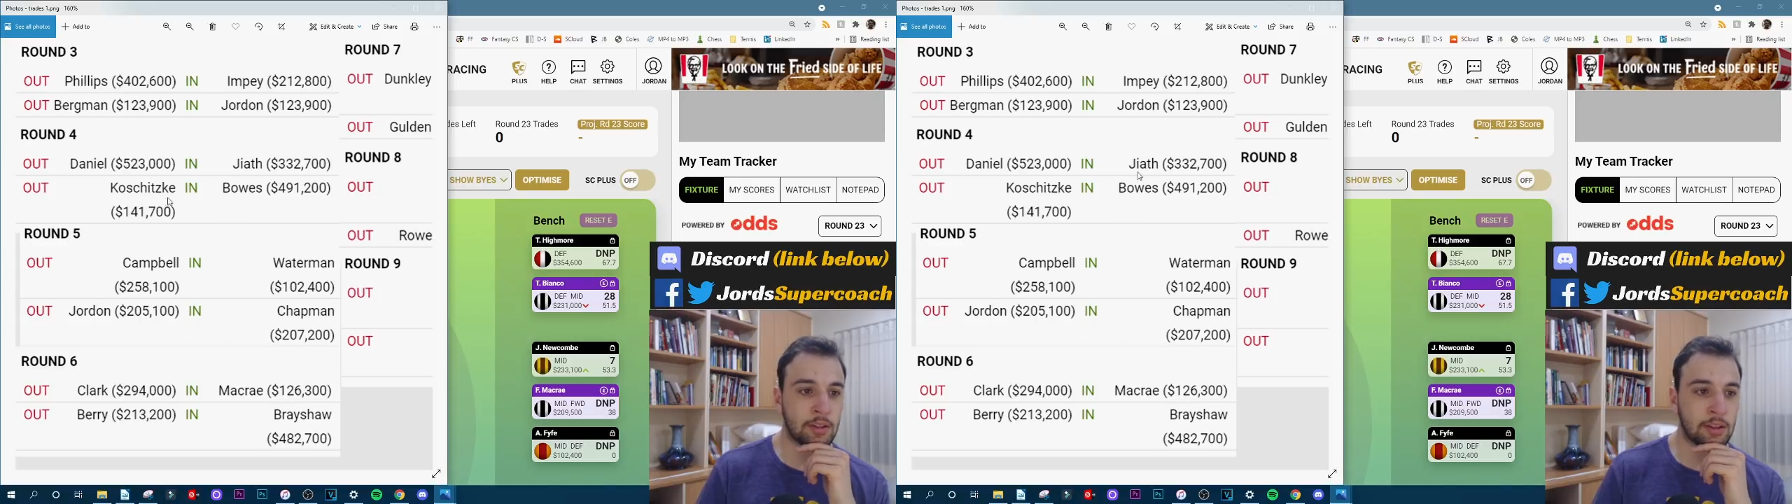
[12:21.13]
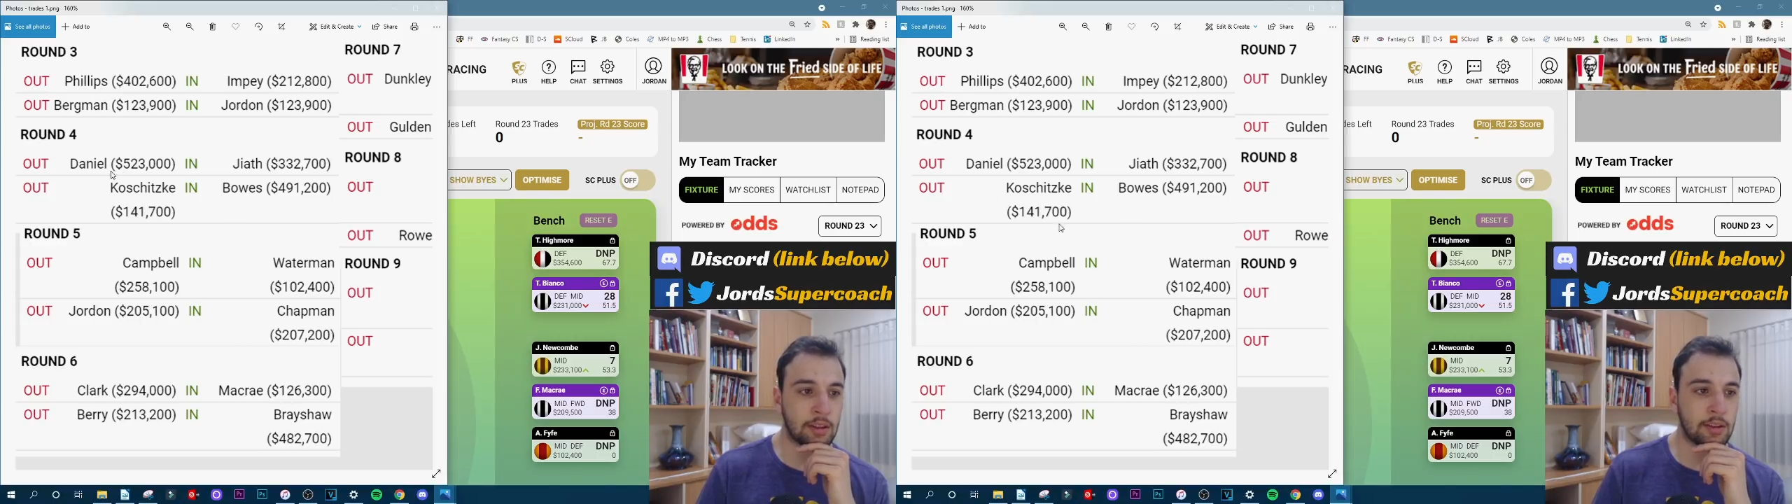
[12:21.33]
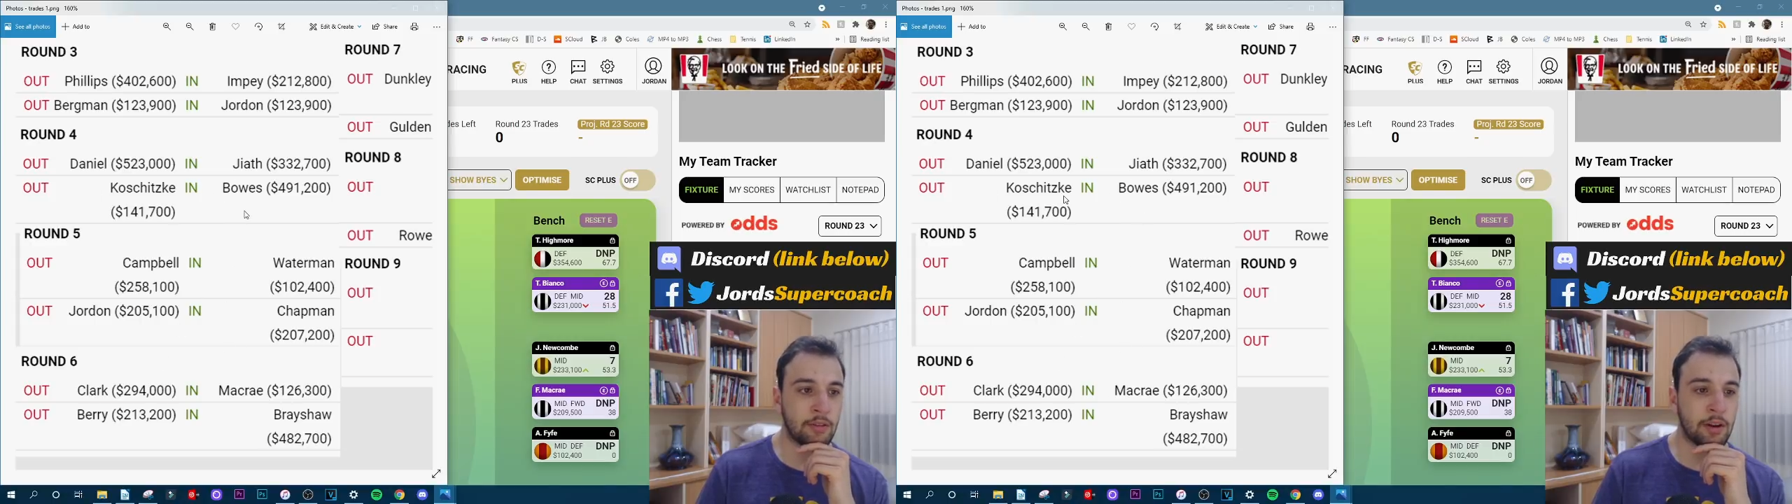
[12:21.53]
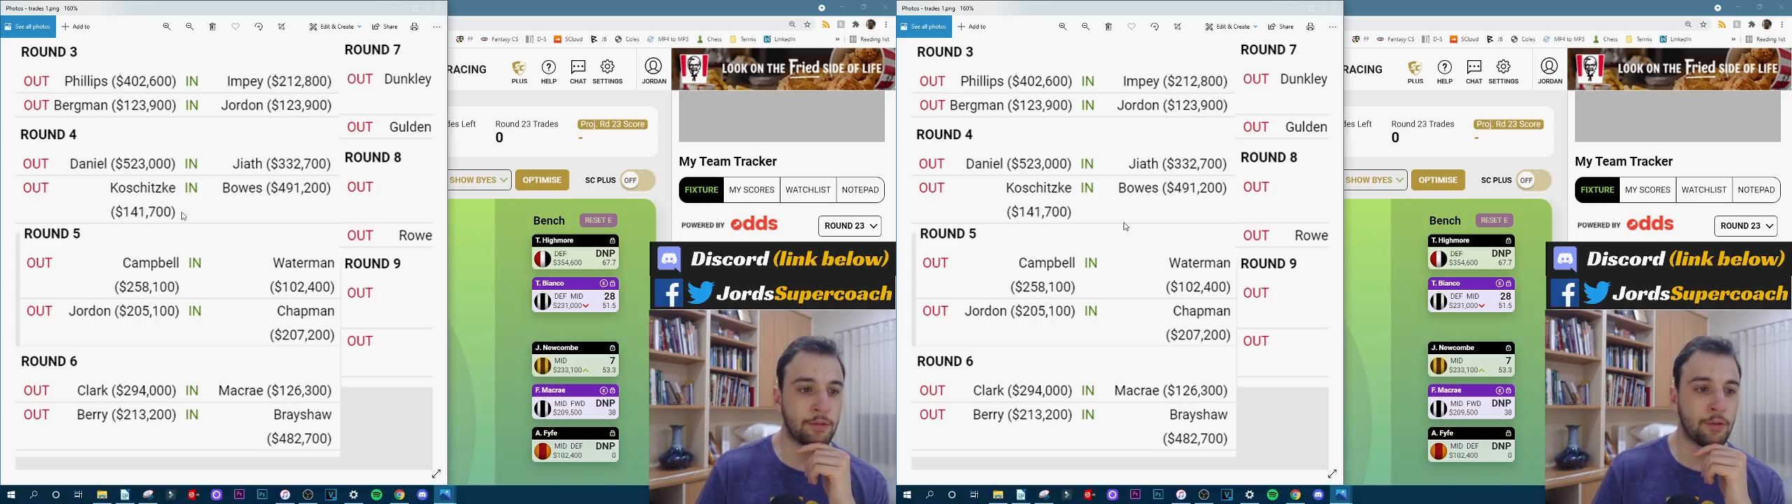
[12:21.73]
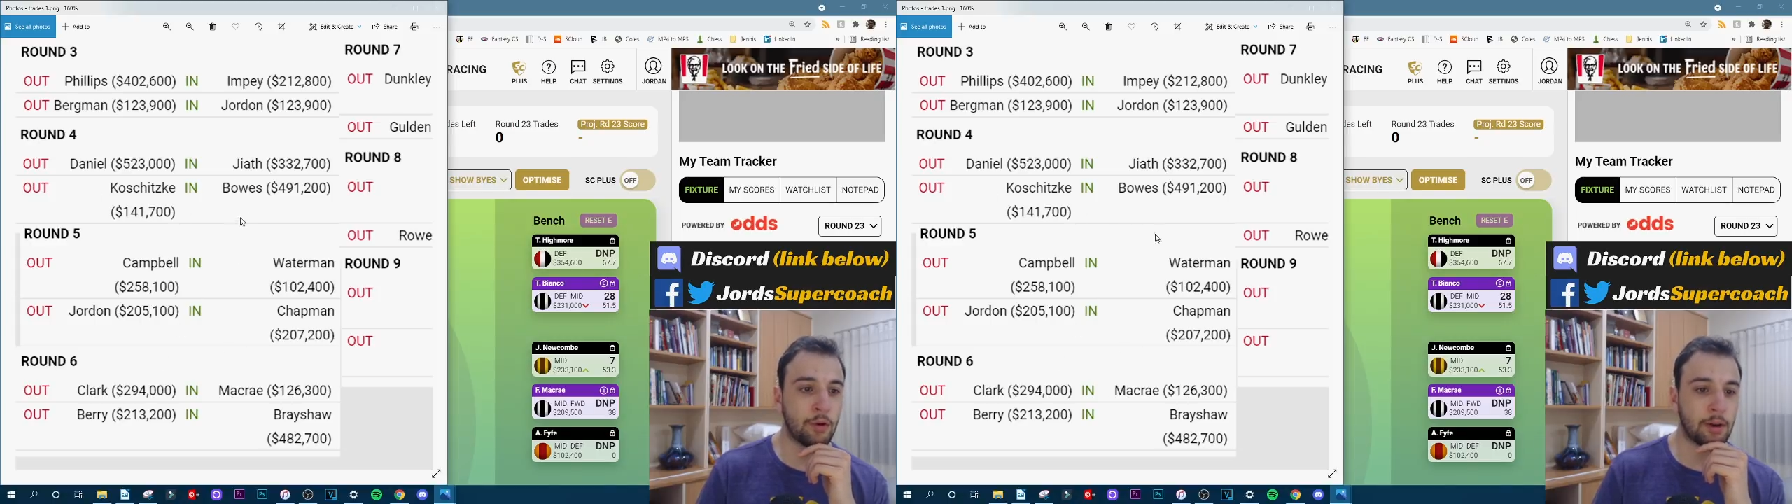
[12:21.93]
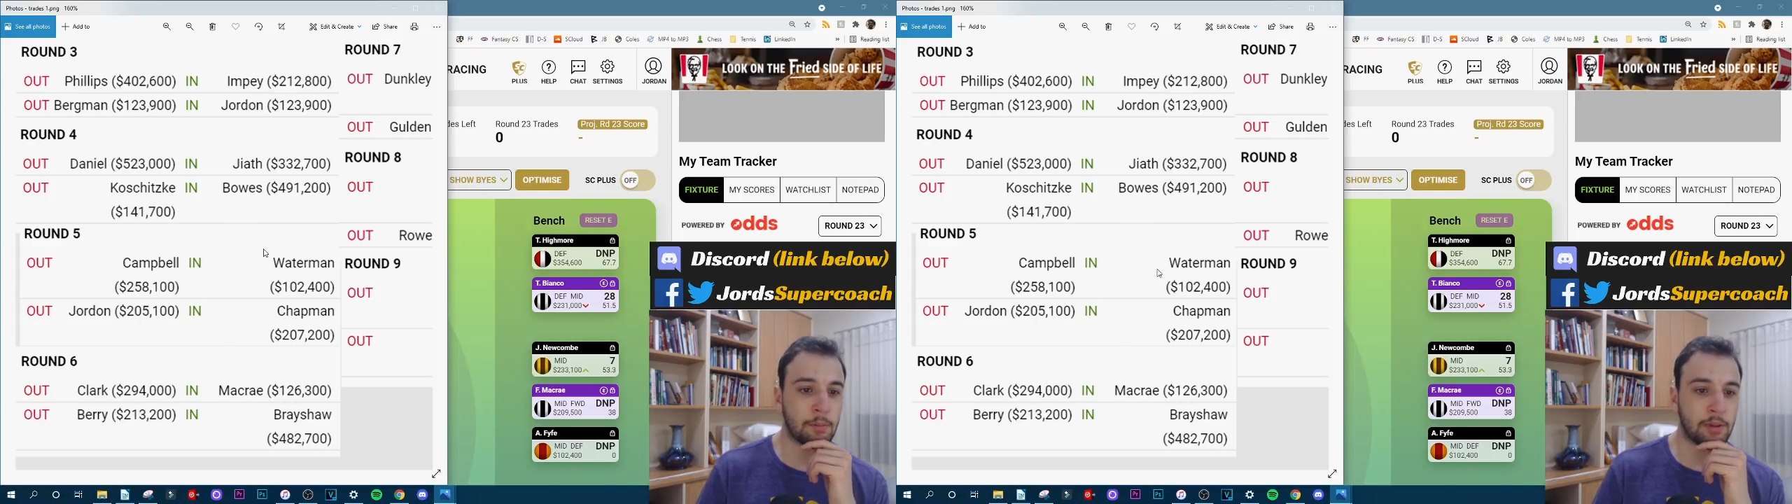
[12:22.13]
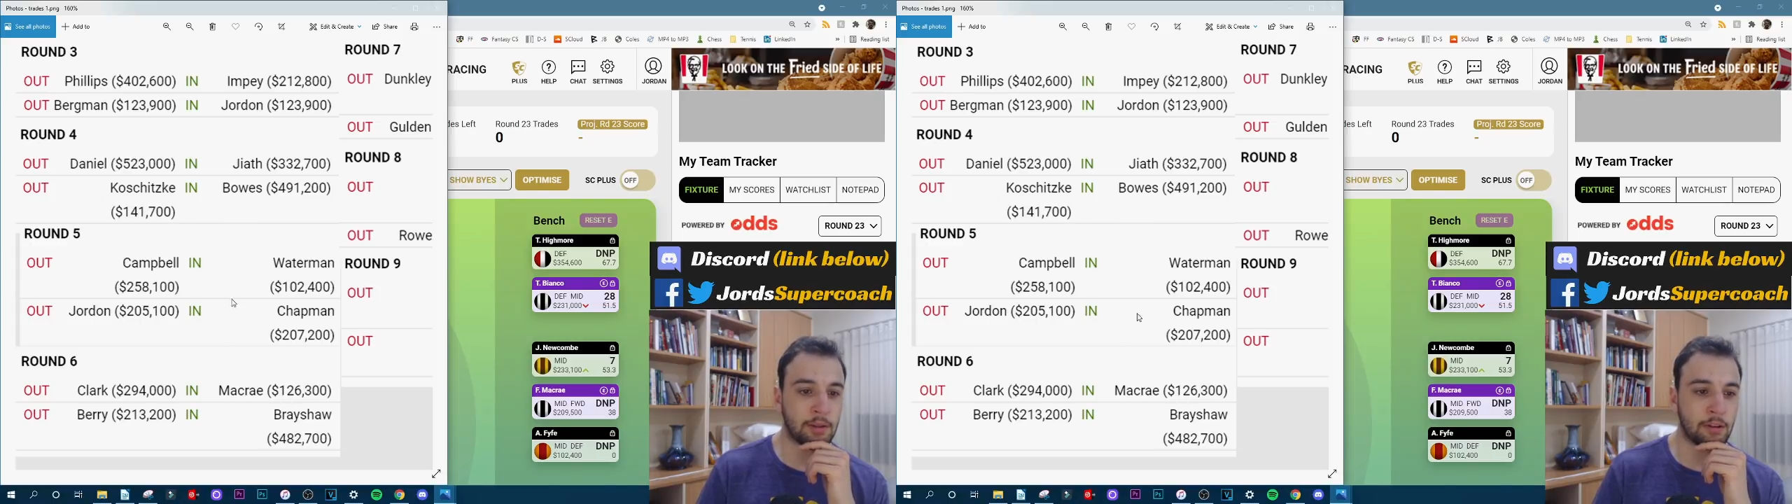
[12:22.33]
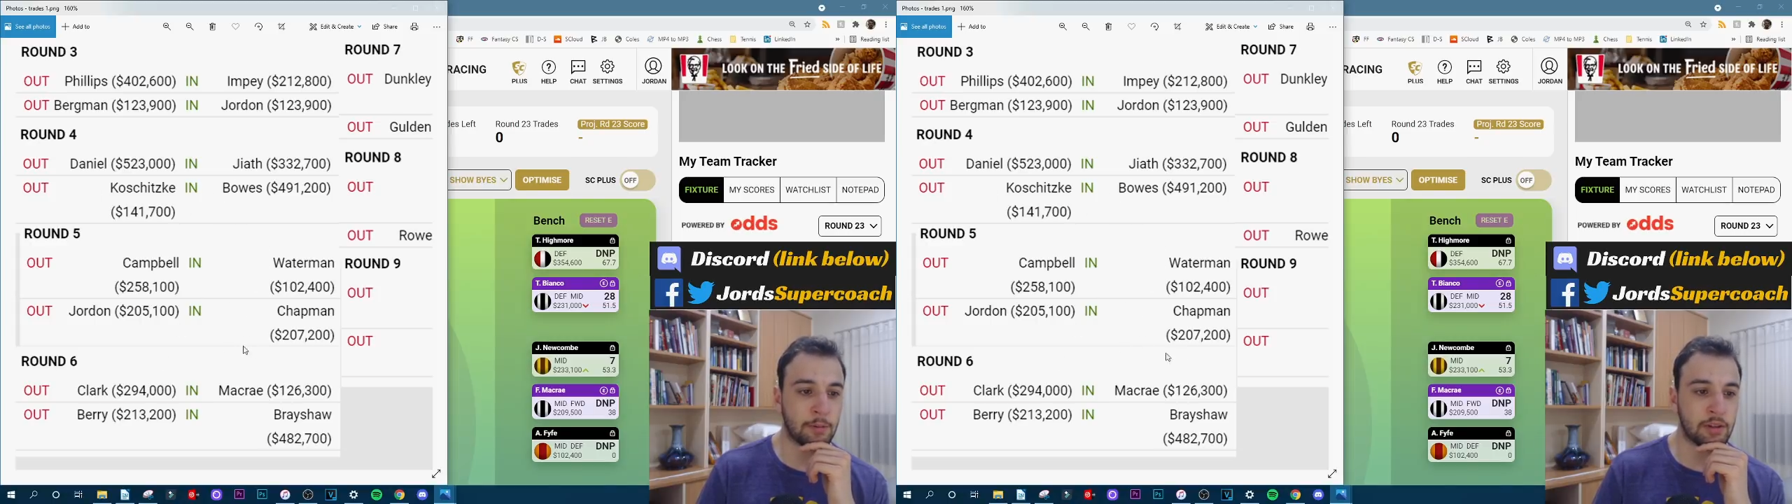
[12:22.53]
The round 4, complete
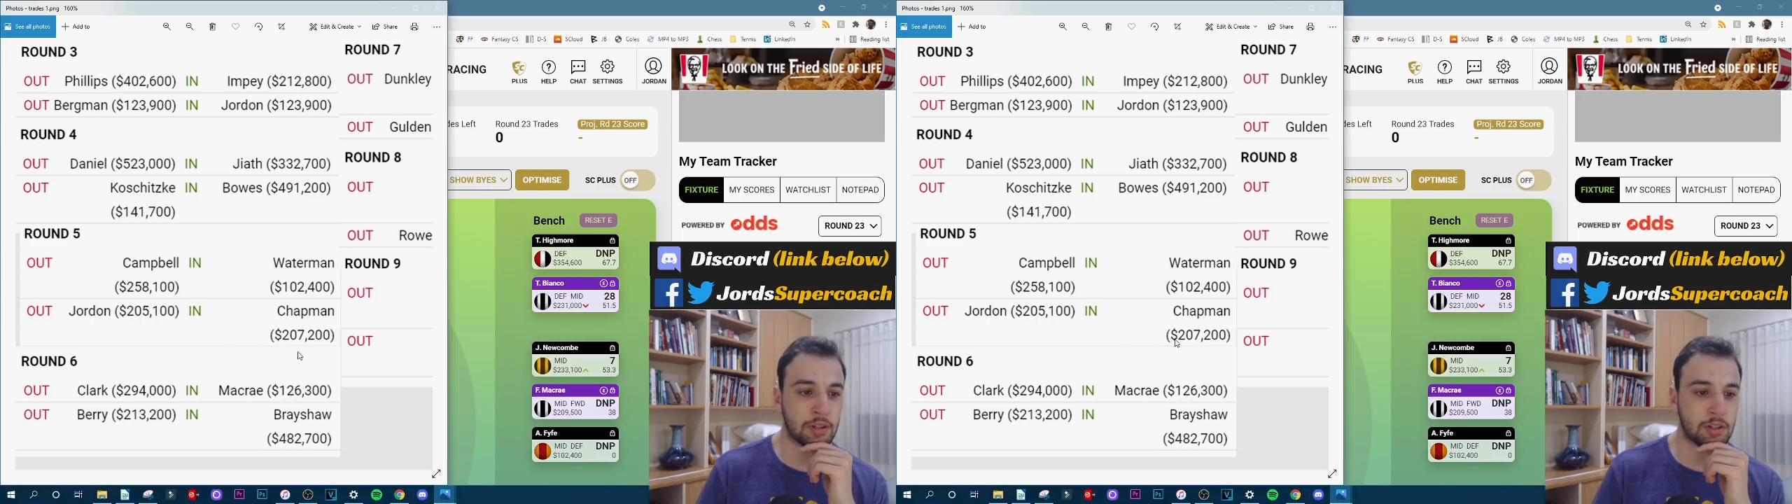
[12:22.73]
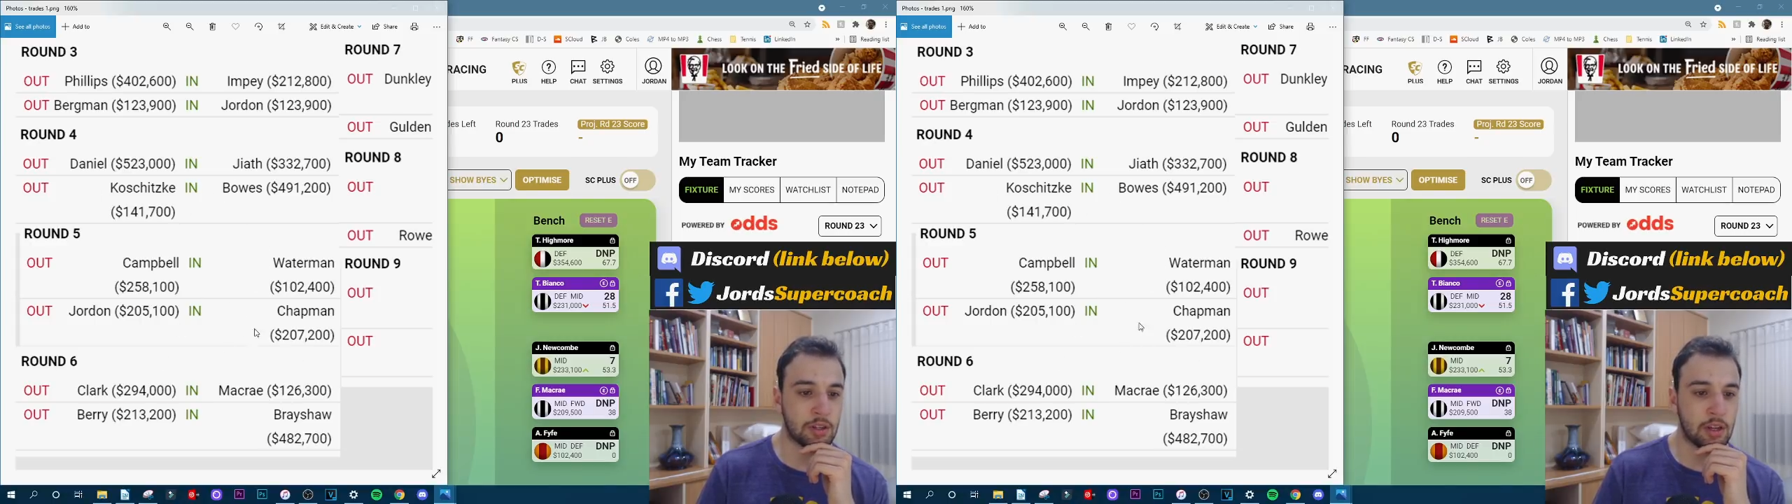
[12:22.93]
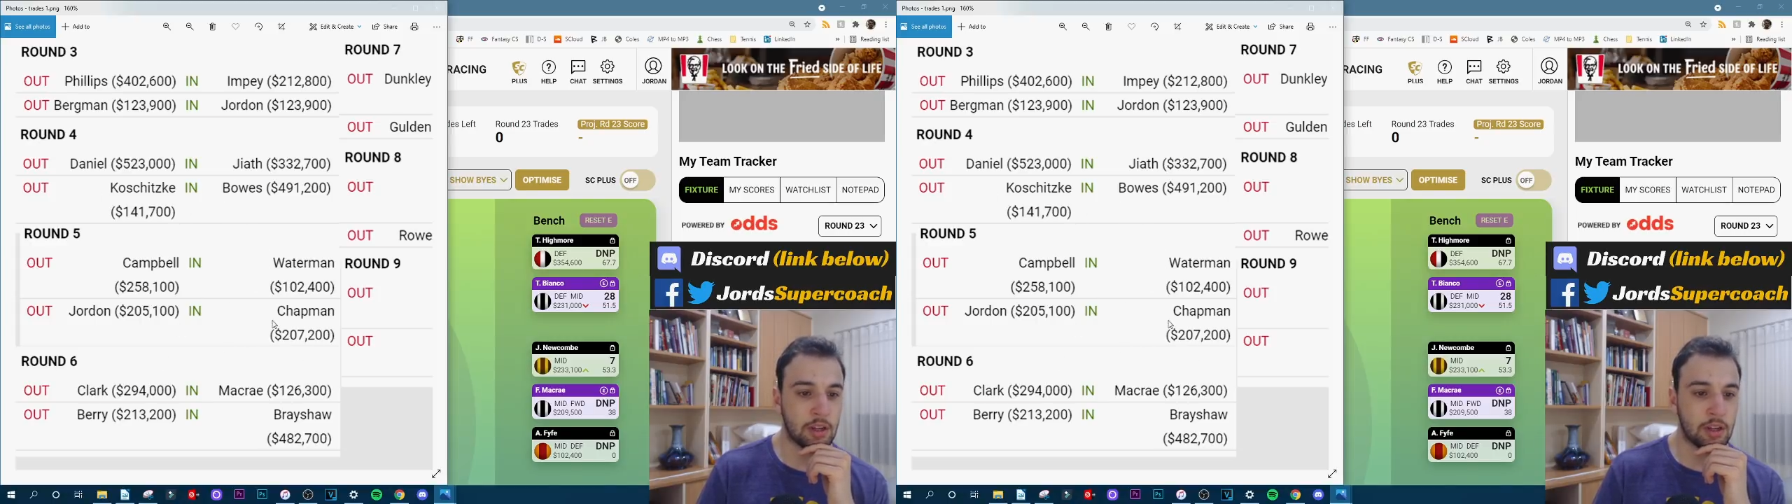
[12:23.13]
rubbish.